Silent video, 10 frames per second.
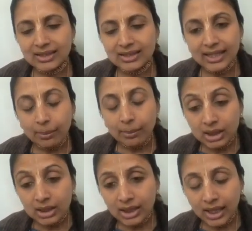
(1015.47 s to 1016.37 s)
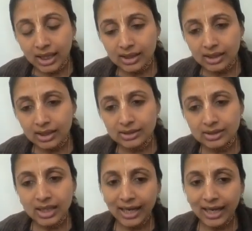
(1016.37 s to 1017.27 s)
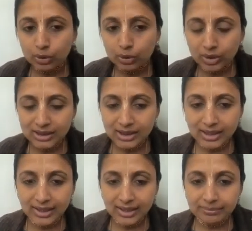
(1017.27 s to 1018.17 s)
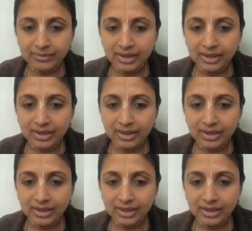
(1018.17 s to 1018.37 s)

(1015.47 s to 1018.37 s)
that among the great thinkers, I am Sukracharya.